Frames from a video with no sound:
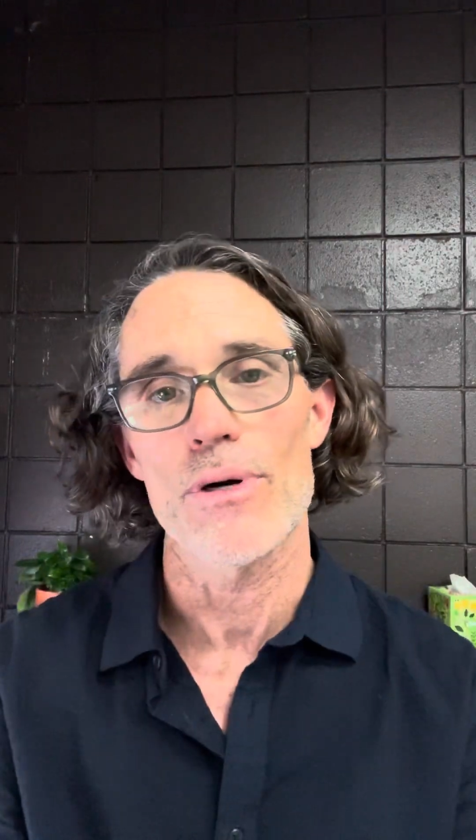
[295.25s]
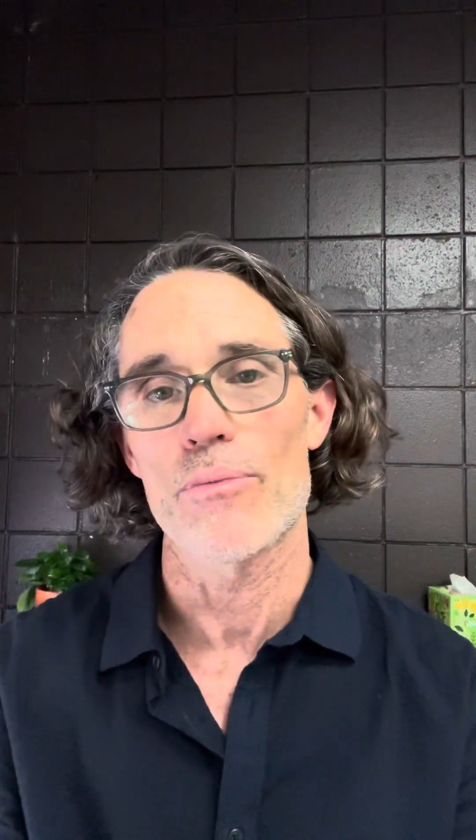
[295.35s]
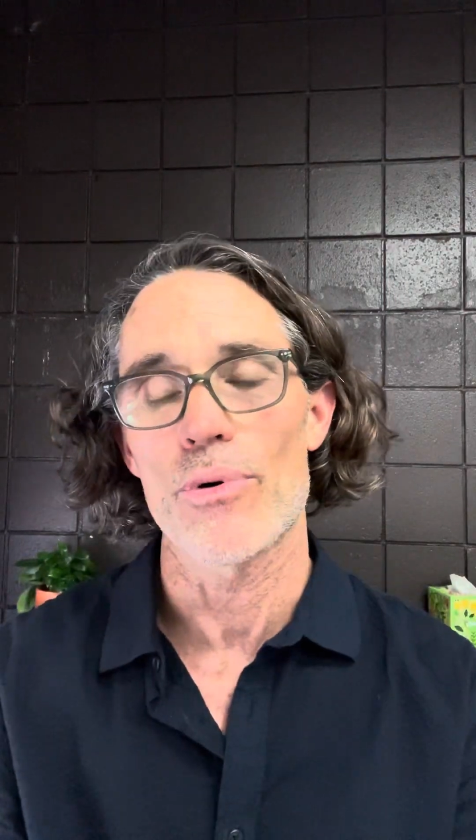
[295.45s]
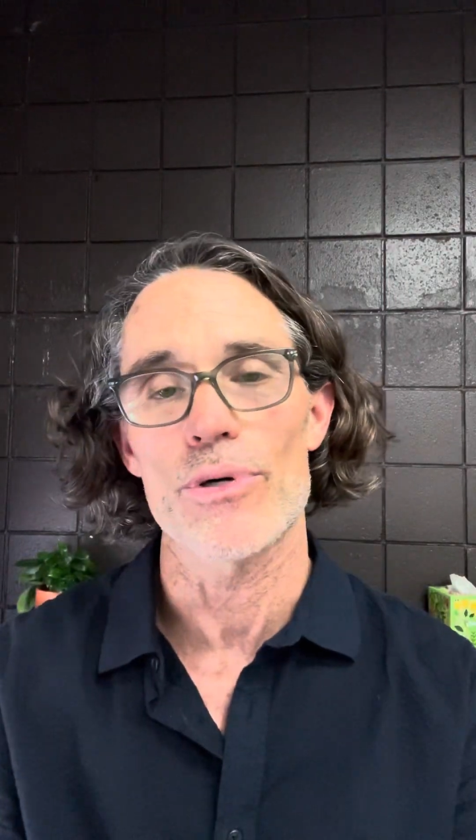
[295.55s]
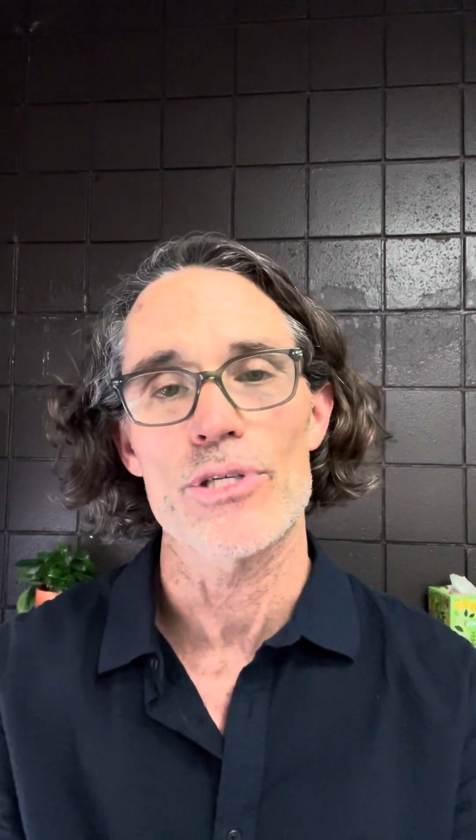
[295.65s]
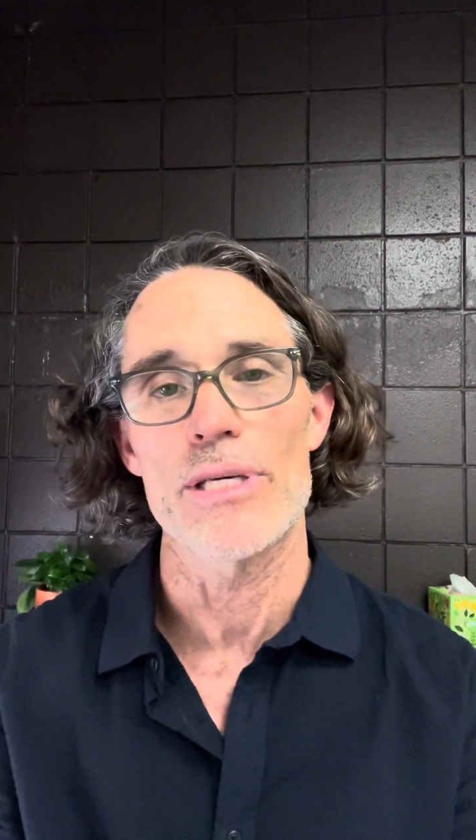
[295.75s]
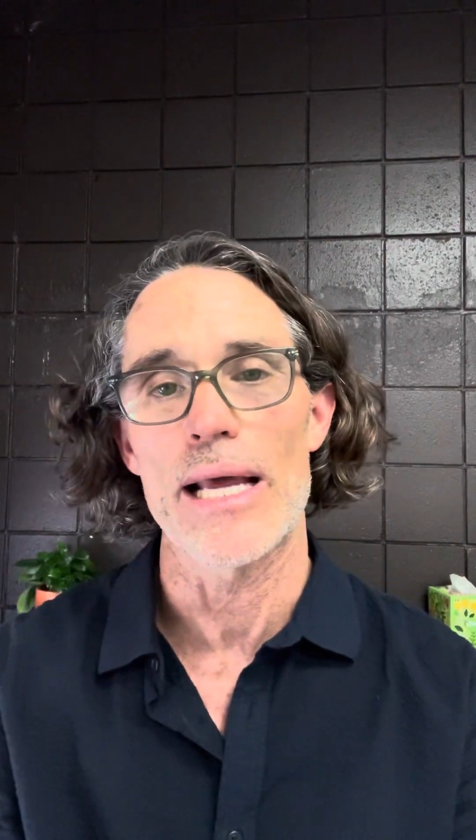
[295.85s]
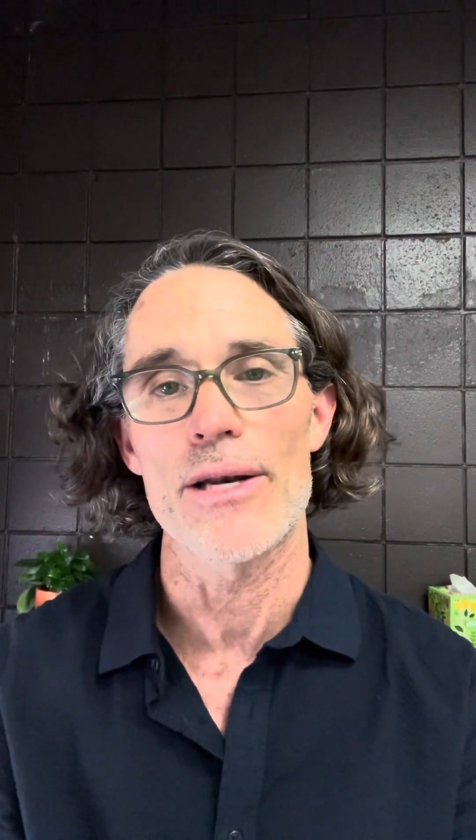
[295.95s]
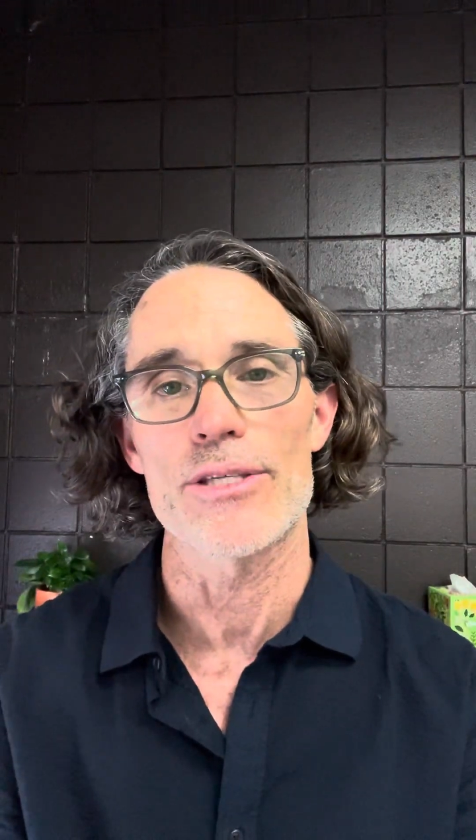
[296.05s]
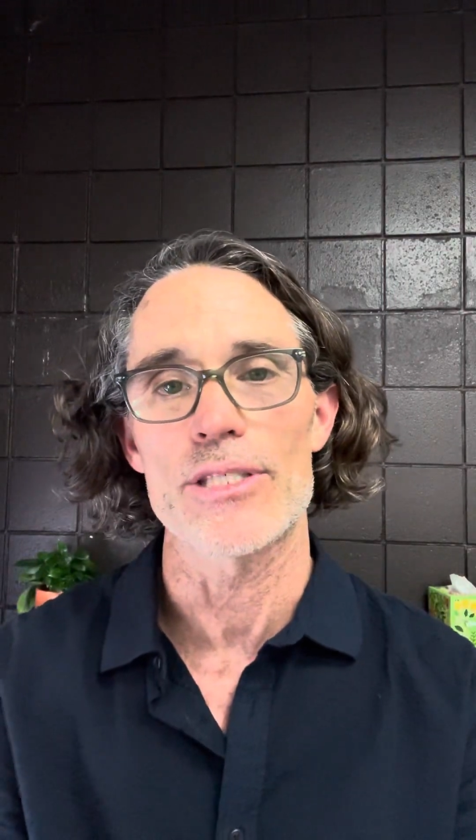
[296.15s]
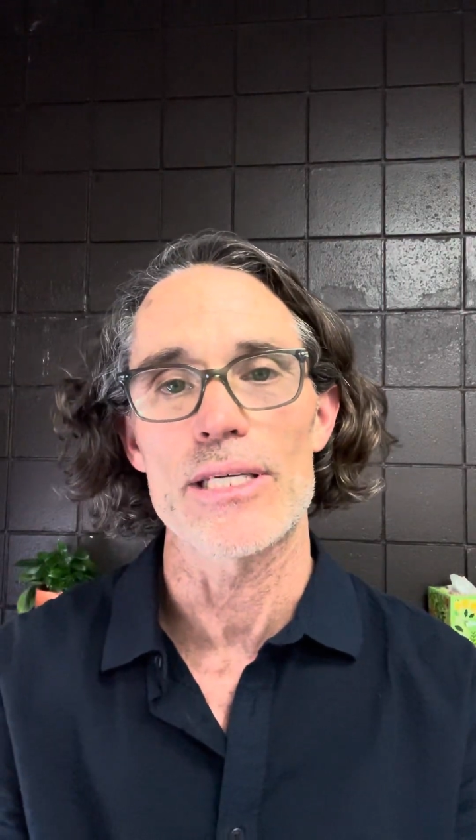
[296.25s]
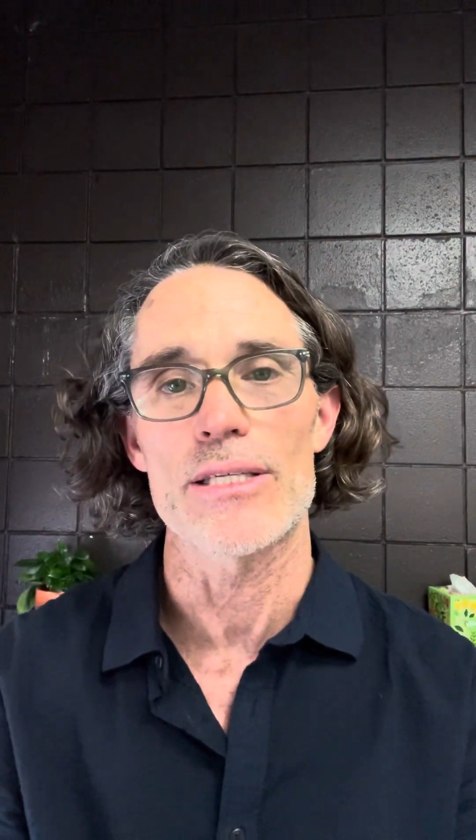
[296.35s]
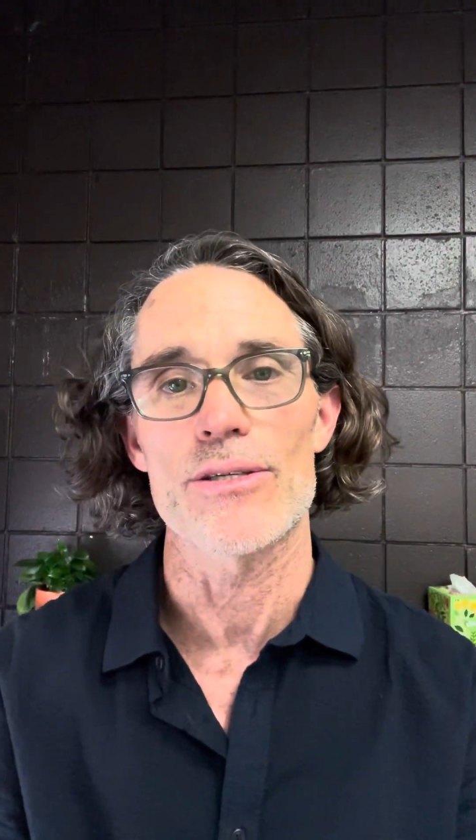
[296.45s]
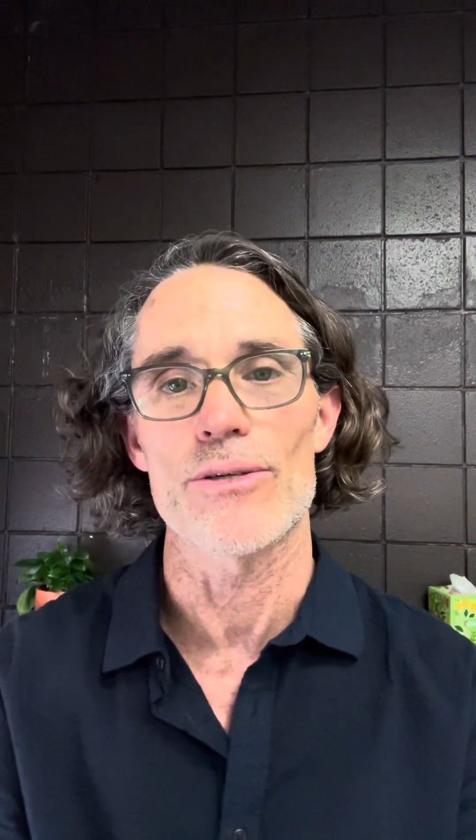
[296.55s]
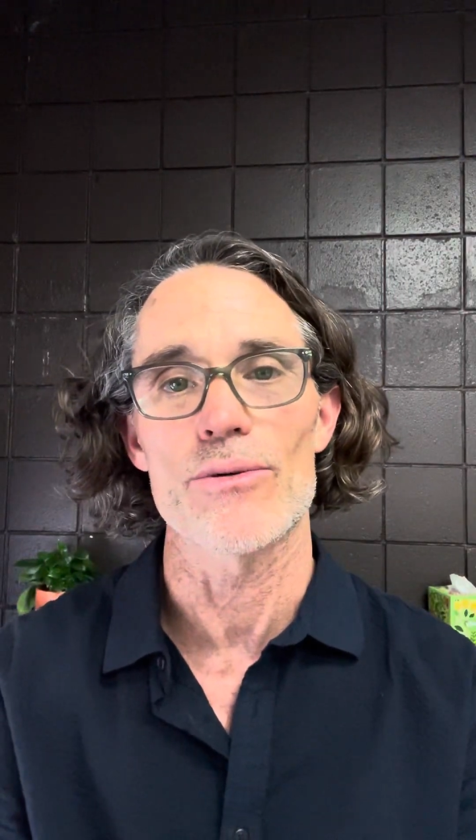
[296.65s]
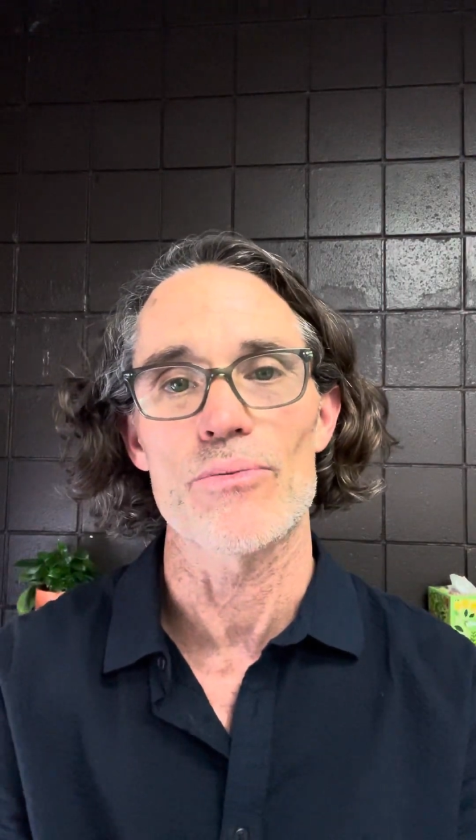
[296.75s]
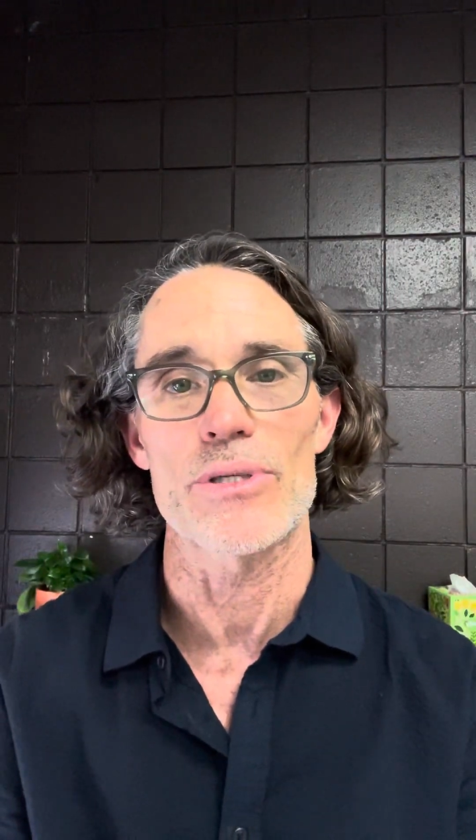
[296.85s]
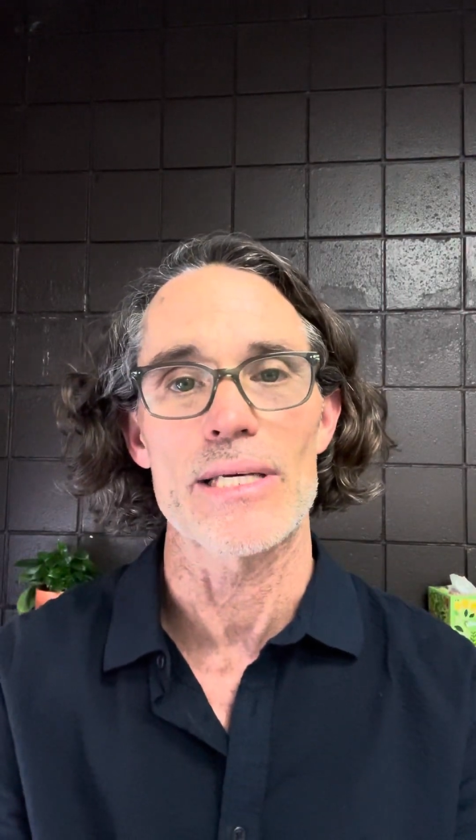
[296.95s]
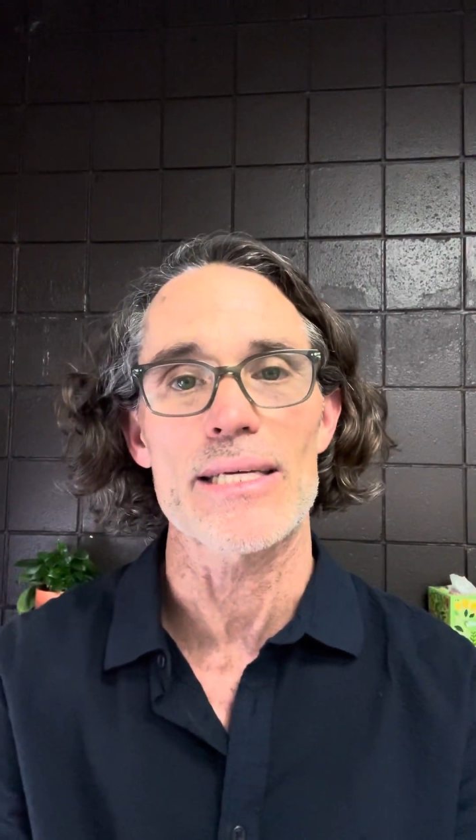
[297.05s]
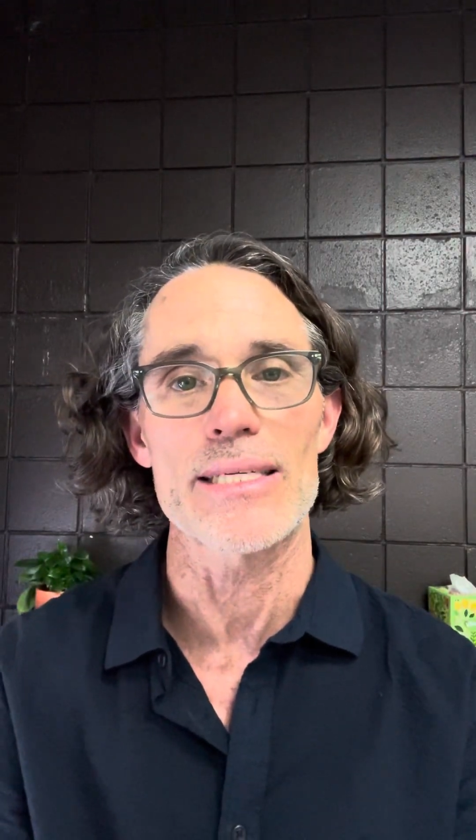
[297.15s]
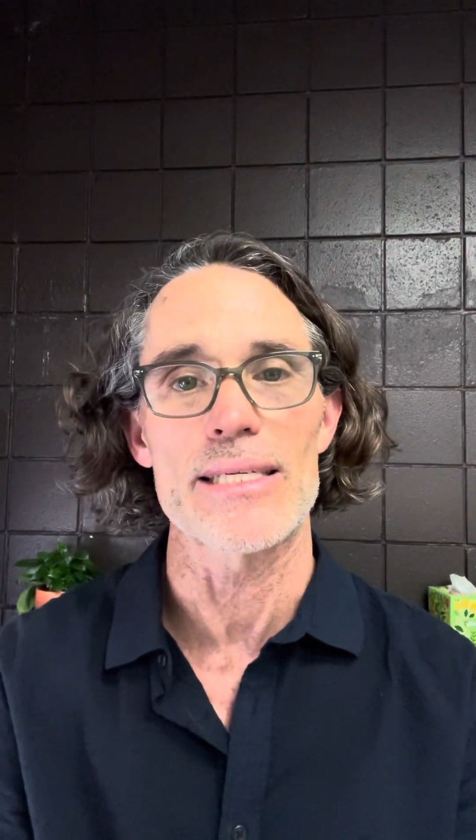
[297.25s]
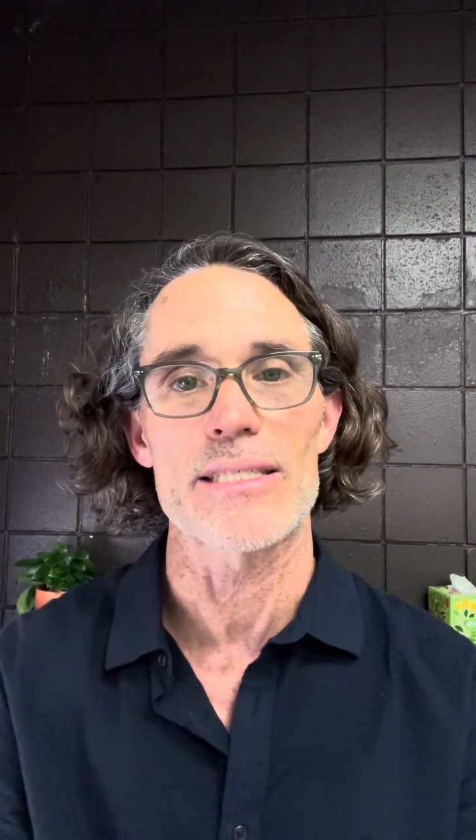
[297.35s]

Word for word: apportion energy to protecting